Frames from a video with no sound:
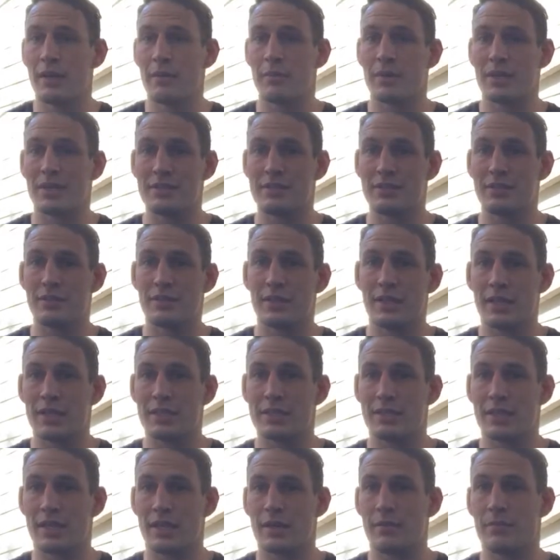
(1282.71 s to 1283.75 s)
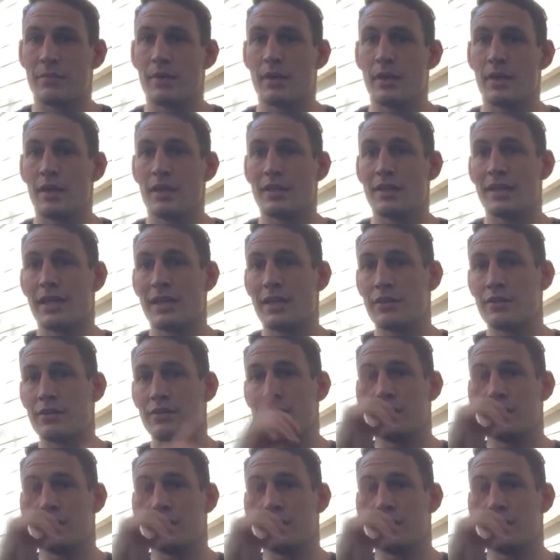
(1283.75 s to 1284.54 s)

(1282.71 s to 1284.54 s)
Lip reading: But until next time, later